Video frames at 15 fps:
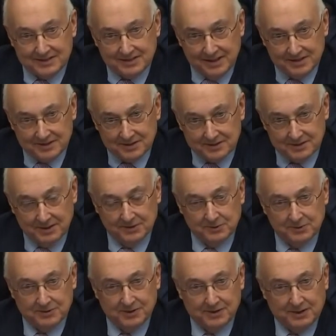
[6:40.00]
sends a
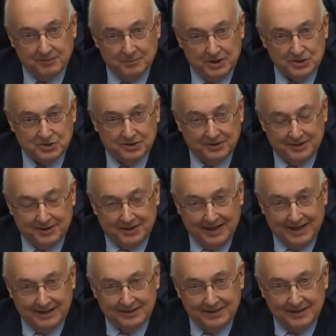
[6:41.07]
signal to the Commission
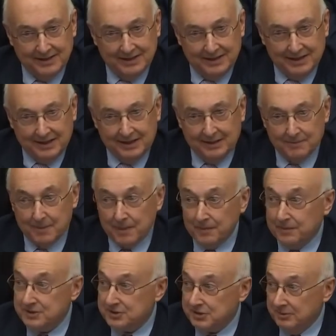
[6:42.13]
that uh,
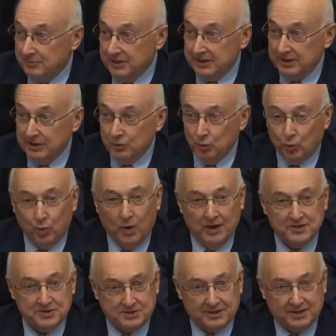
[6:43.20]
this committee
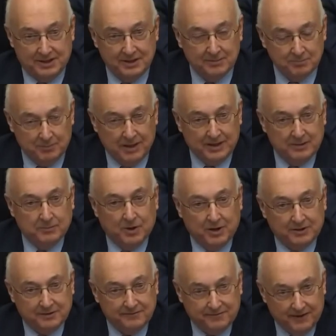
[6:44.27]
wants to keep money
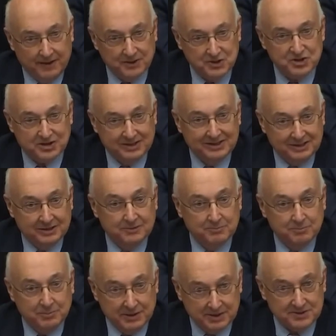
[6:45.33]
market funds
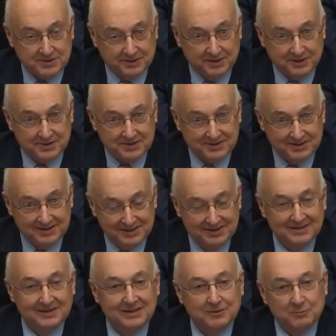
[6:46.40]
in business.
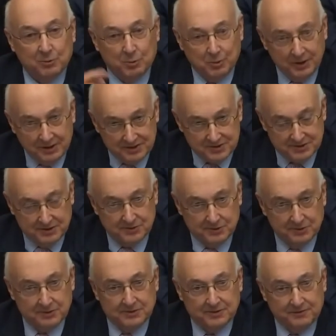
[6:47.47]
We'll
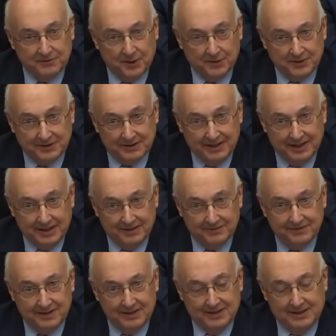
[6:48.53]
reinstitute the floating N A
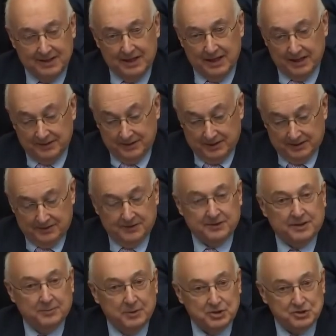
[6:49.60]
V, and
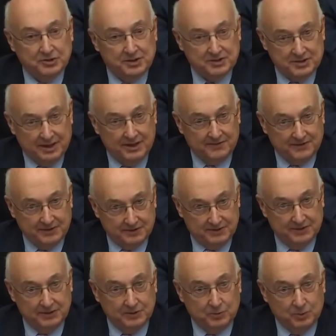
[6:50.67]
the Commission itself can
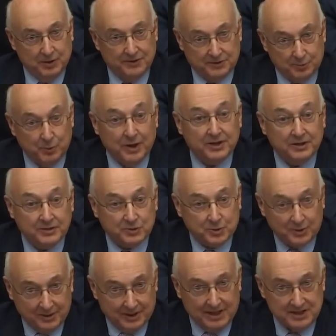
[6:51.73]
deal with the
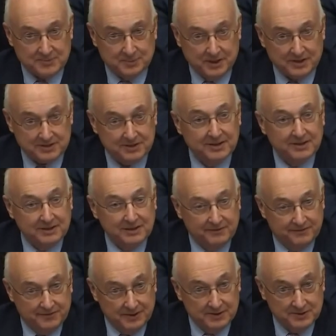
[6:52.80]
regulatory aspects
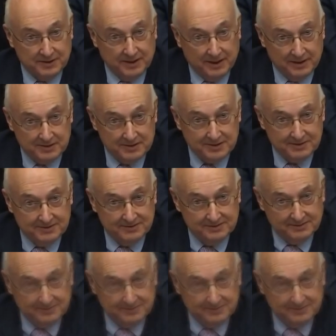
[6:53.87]
of fees and gates.